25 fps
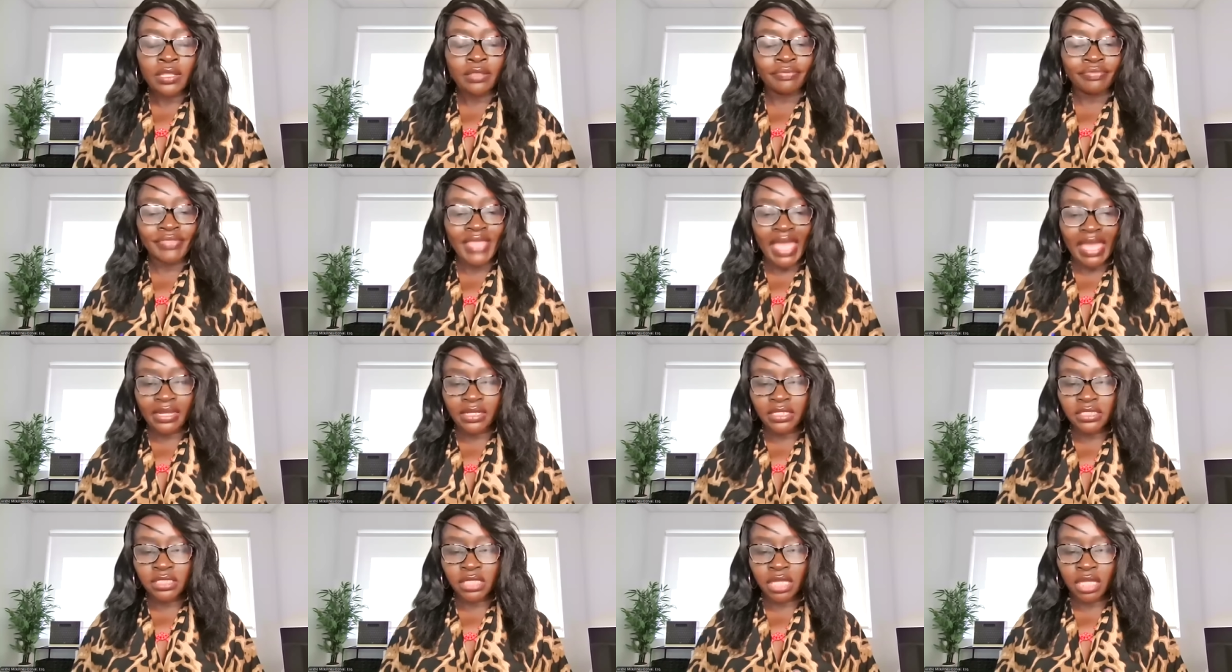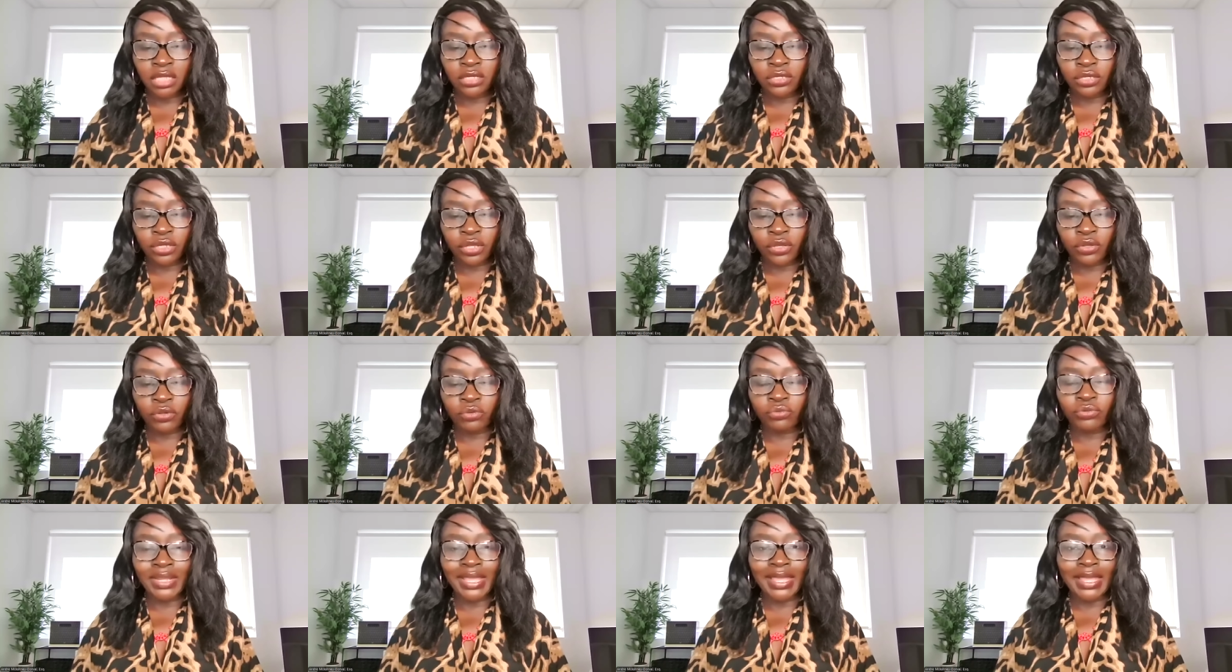That is
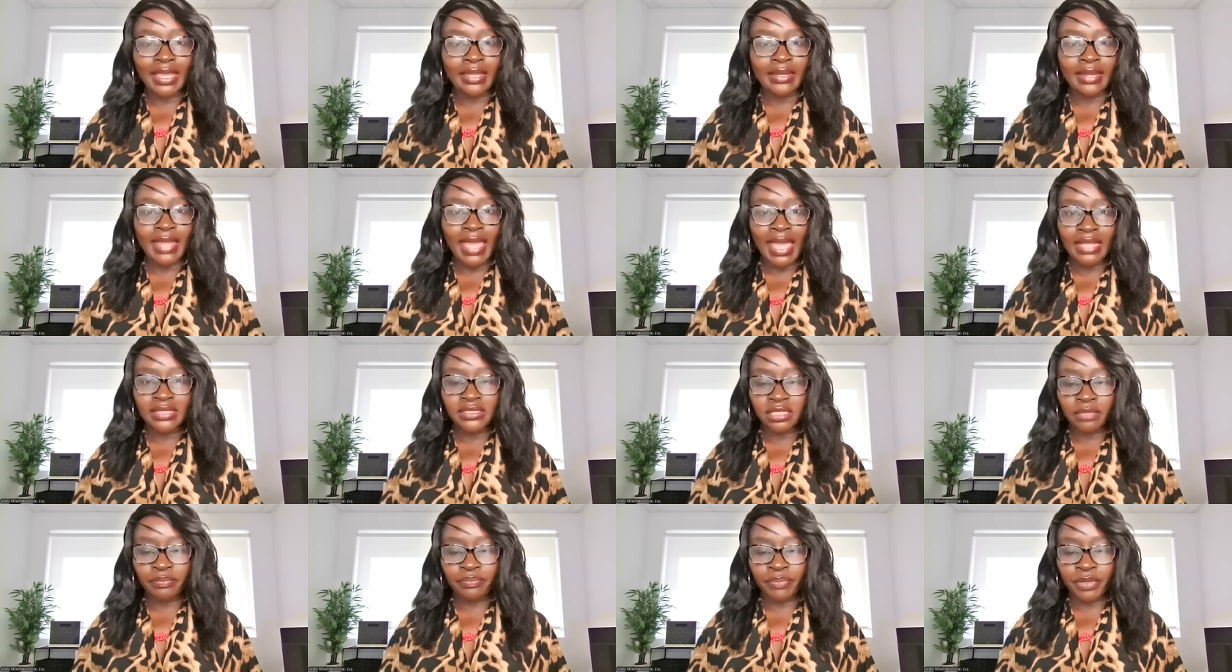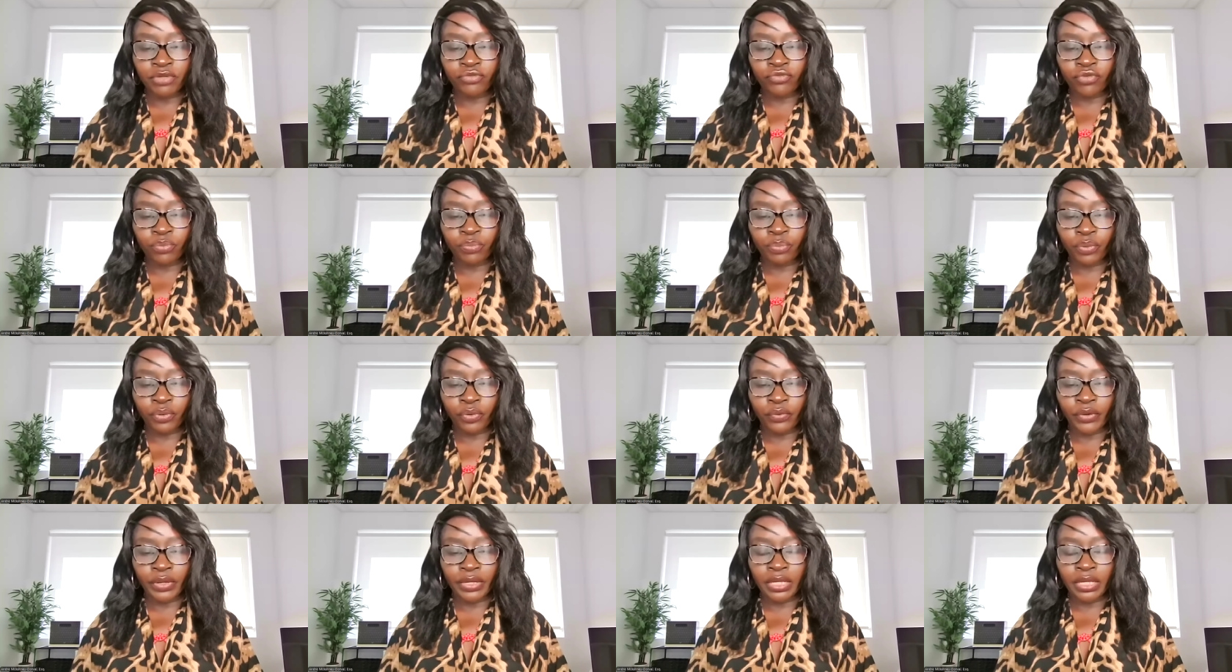unknown and hasn't been
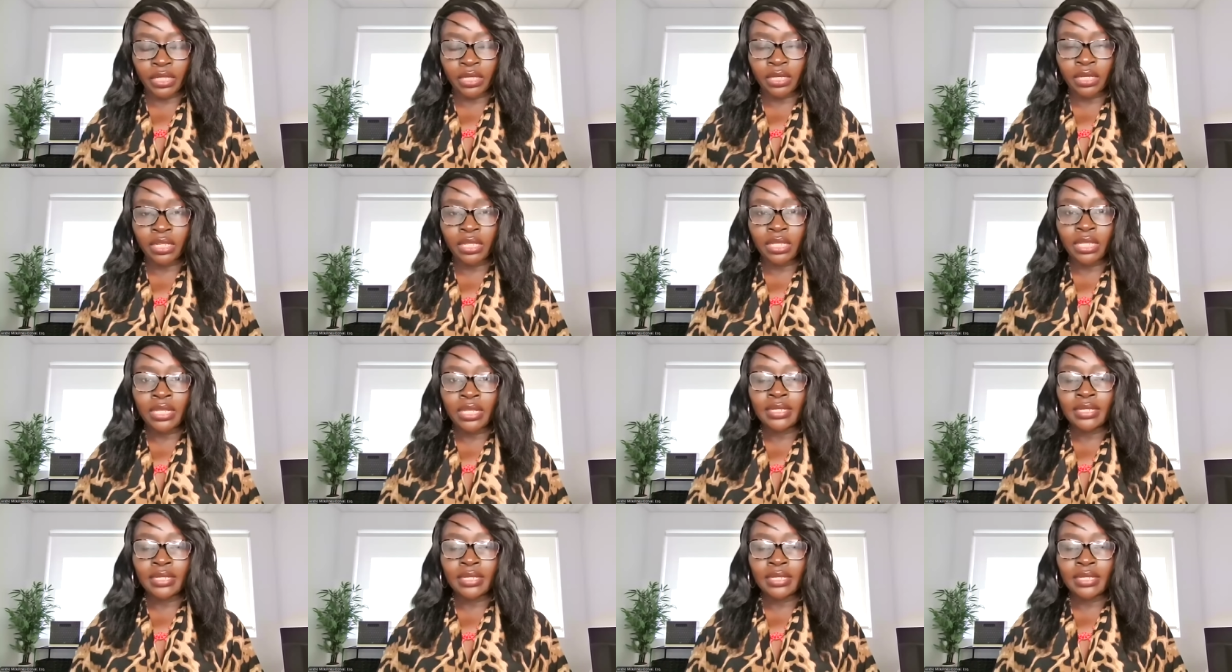reported.